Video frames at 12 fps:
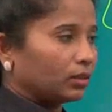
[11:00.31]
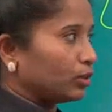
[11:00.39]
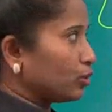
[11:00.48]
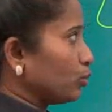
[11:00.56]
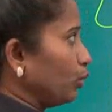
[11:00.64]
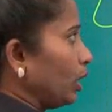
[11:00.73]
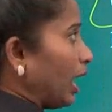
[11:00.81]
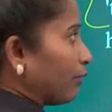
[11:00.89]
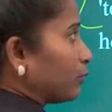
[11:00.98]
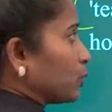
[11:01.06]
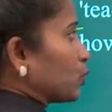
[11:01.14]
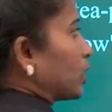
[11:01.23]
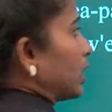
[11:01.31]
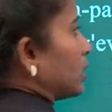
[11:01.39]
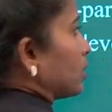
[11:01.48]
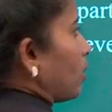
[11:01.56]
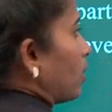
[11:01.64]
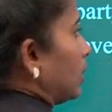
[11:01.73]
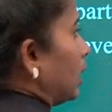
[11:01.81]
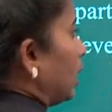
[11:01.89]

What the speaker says: So you have to stress on